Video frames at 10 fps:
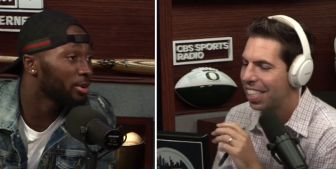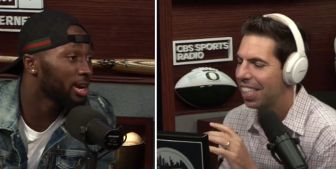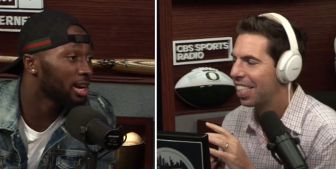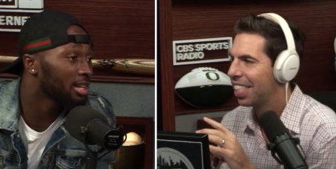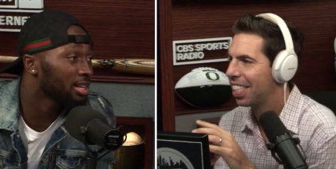
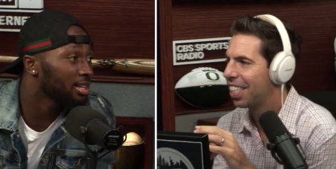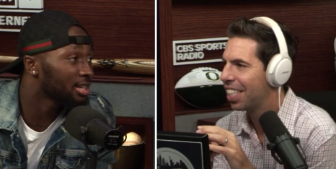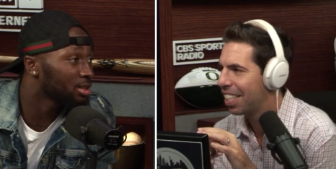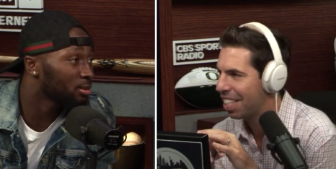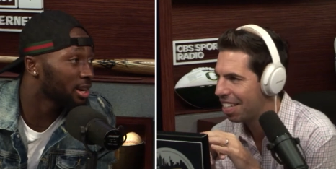Speaker 1: way, and I think
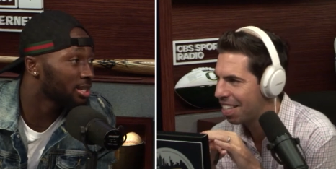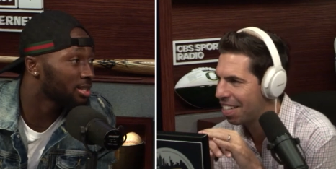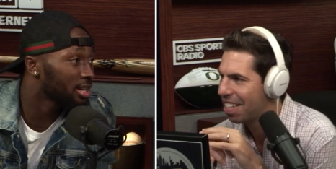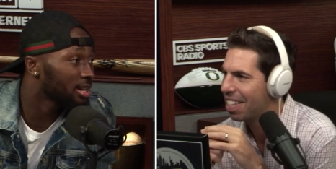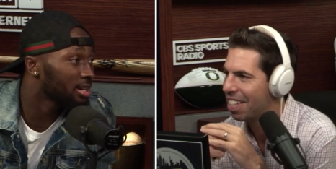that's why he
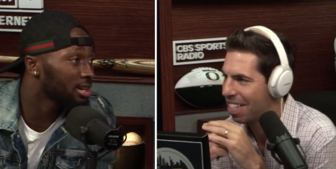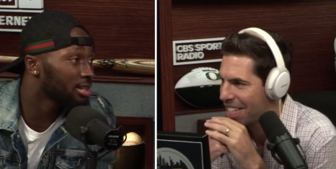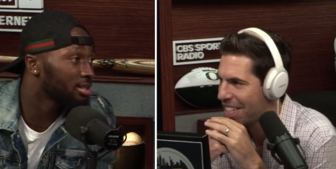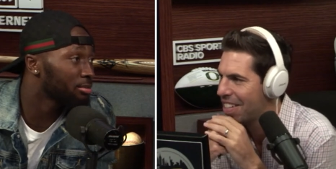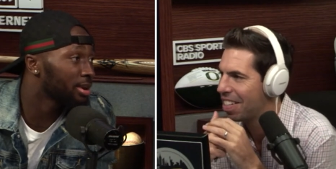said it.
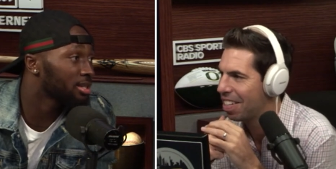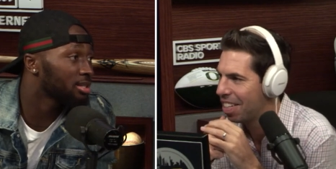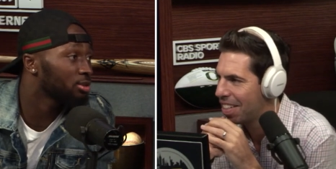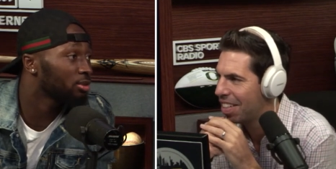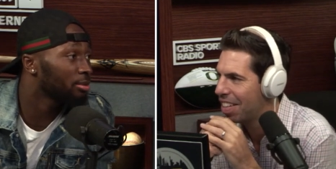It's a
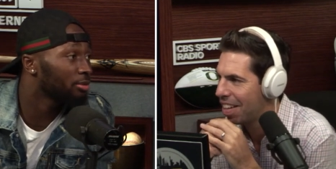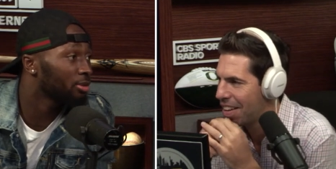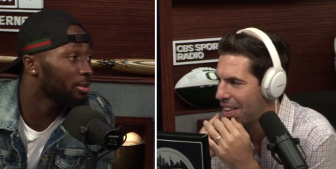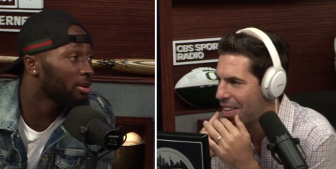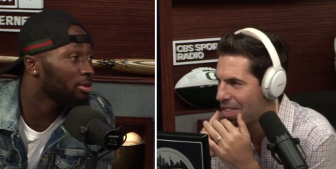message from
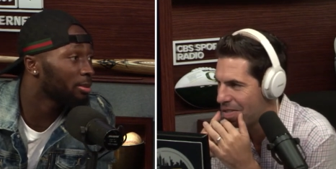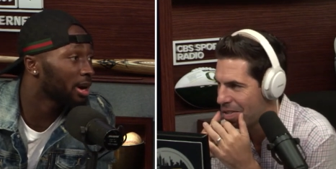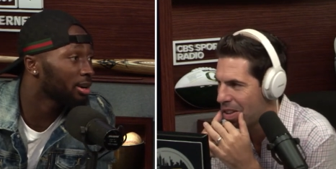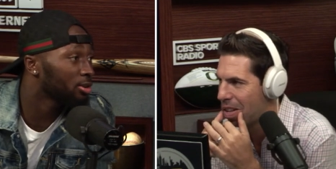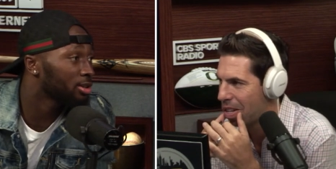from
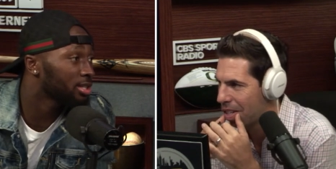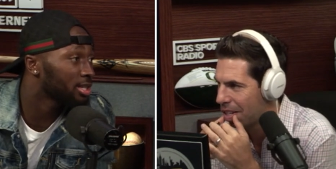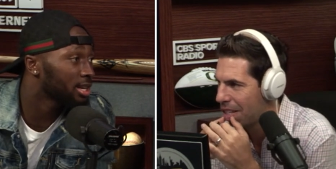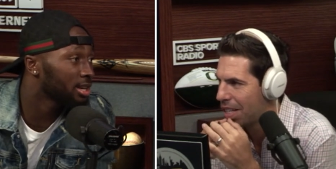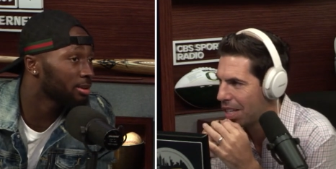everybody on
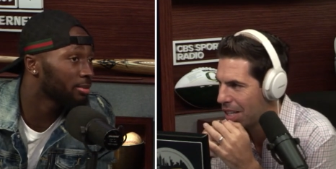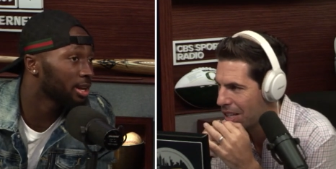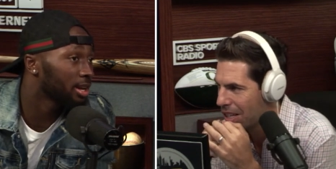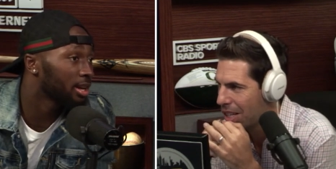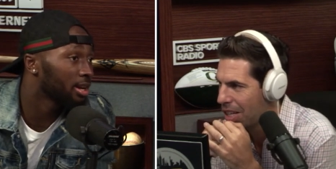the team.
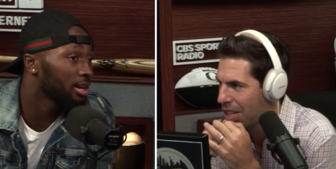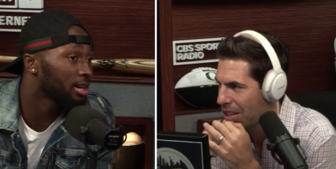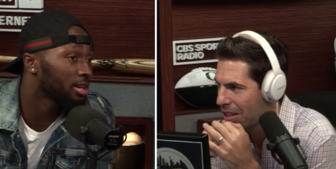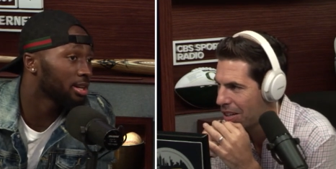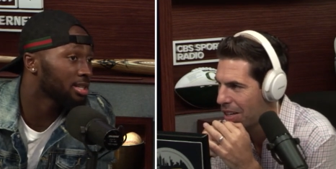
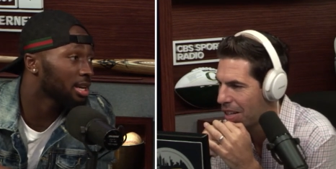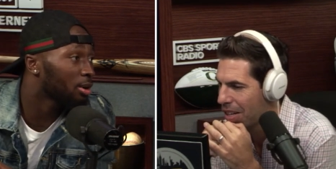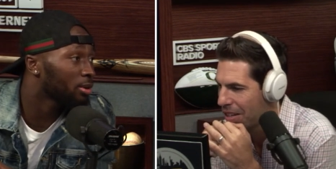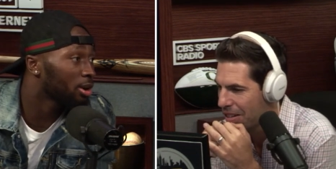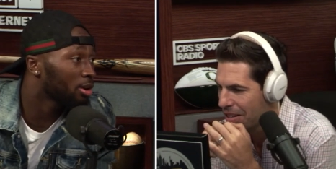That's
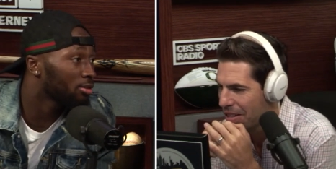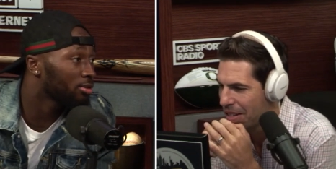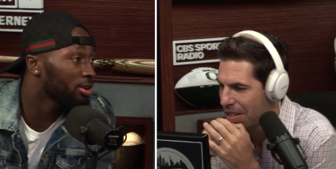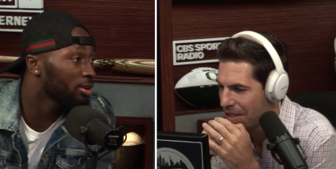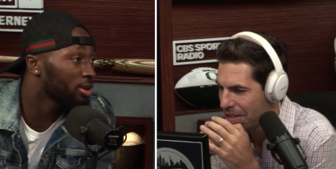how we all
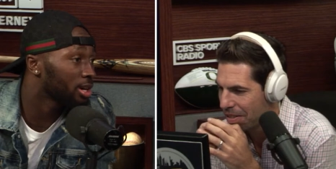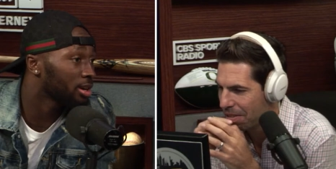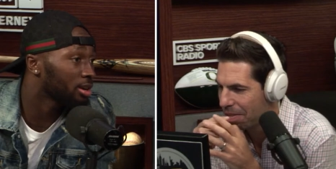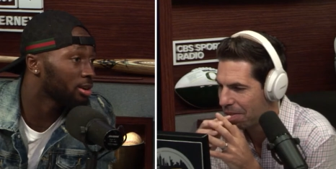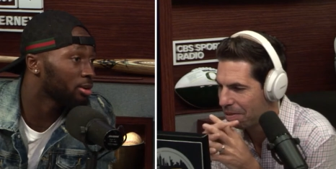feel, and
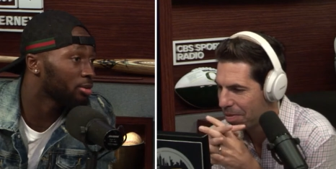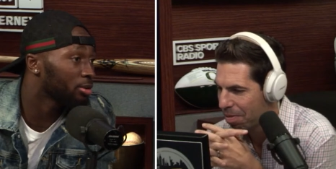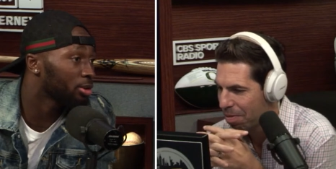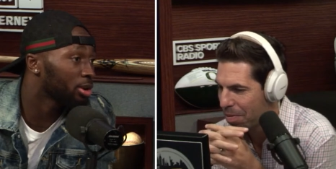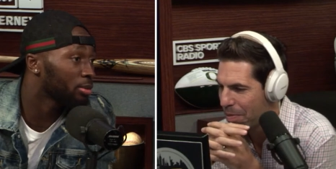uh,
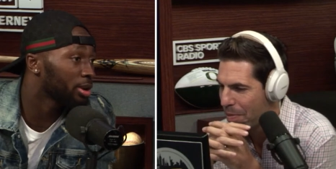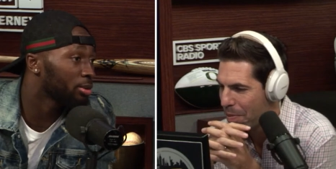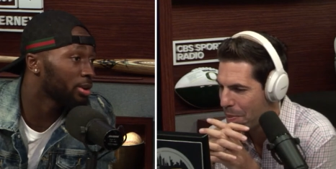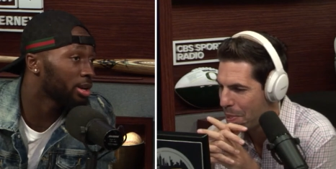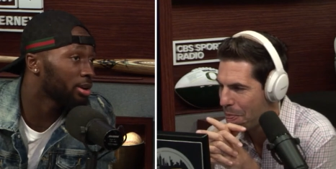you know,
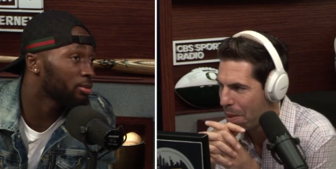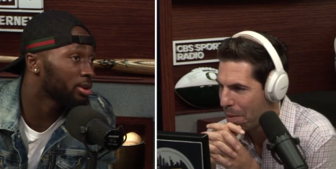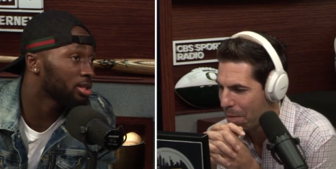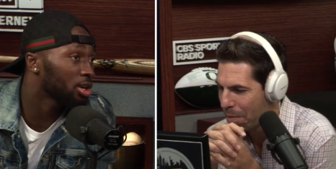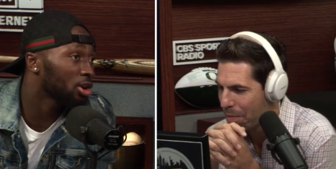we we
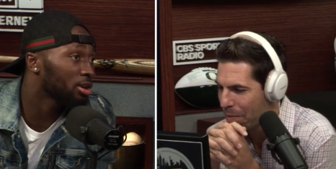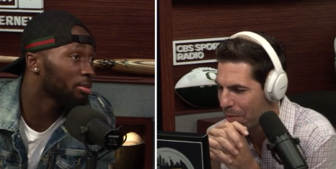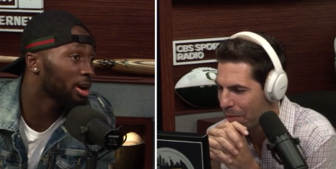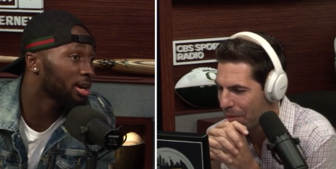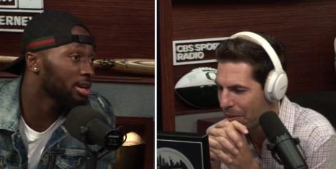we talked
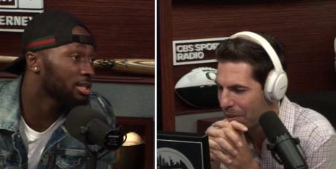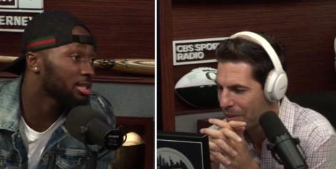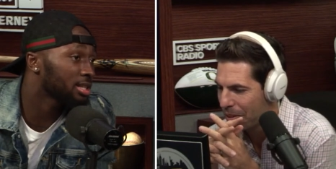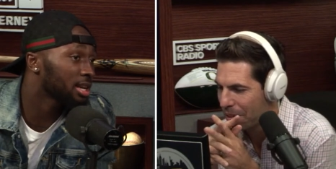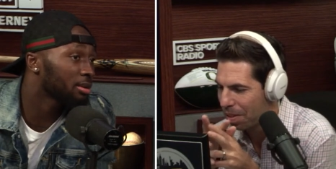about it as
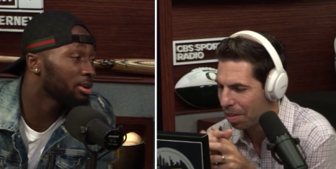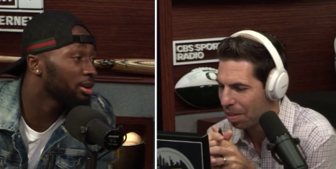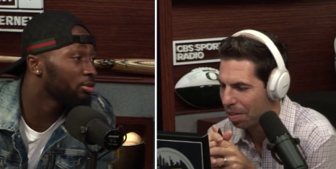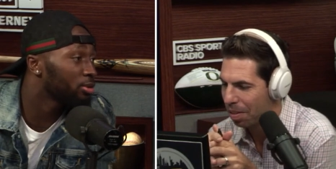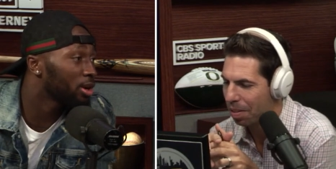a team. And
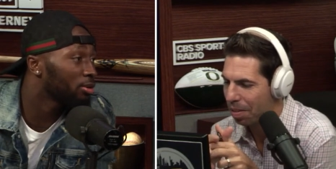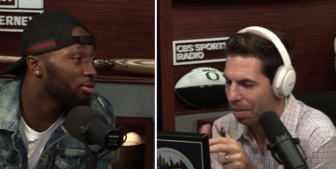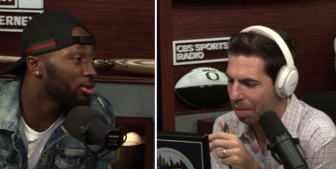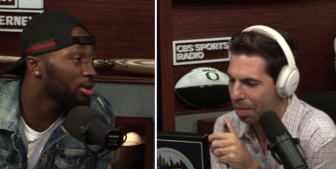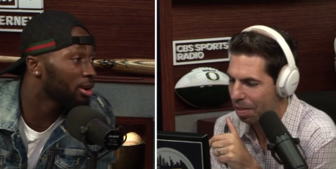if you don't
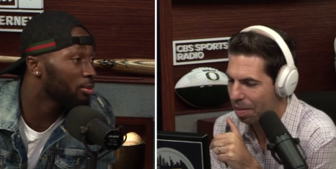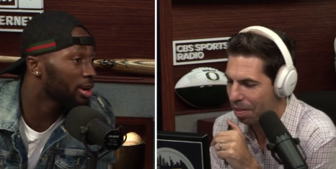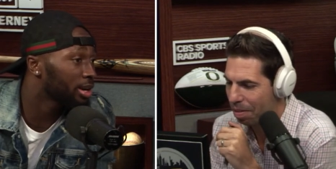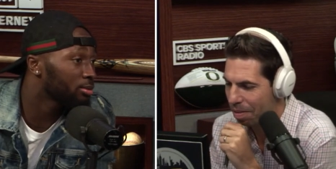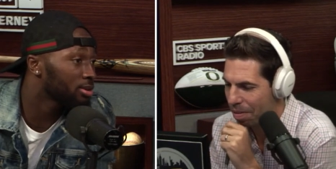feel that
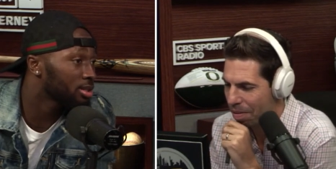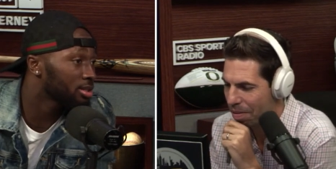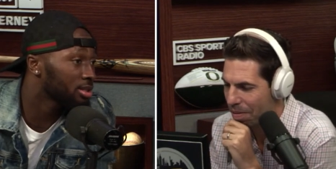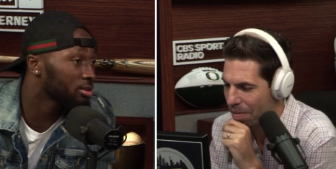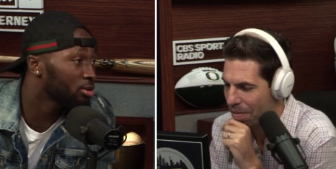way, it
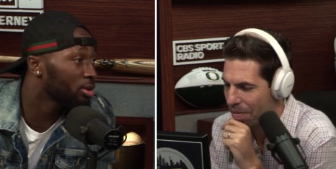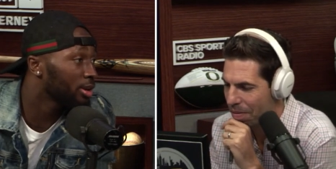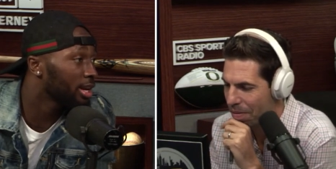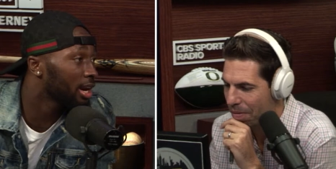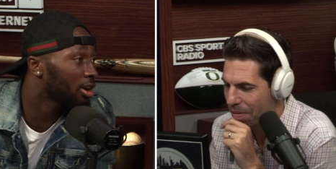was you know
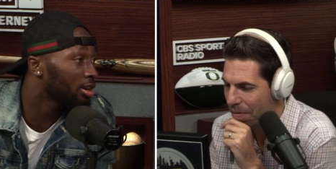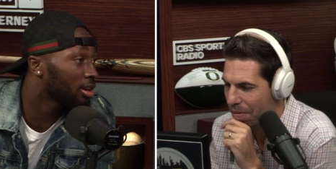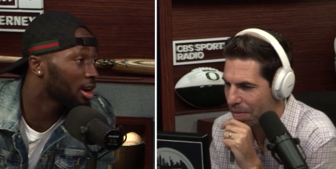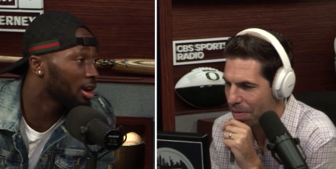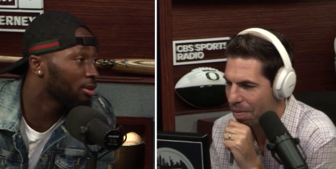get out of
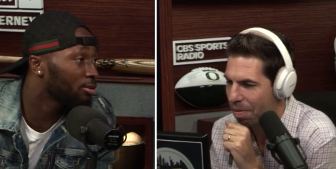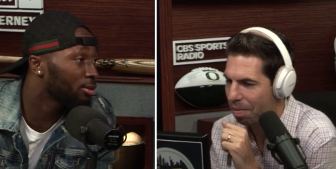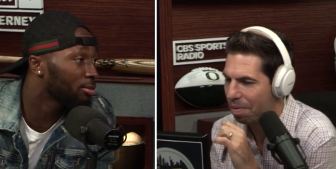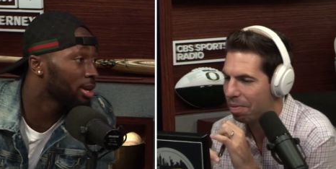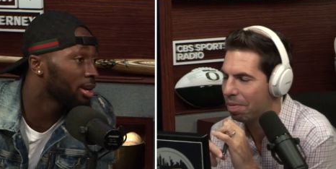the locker room.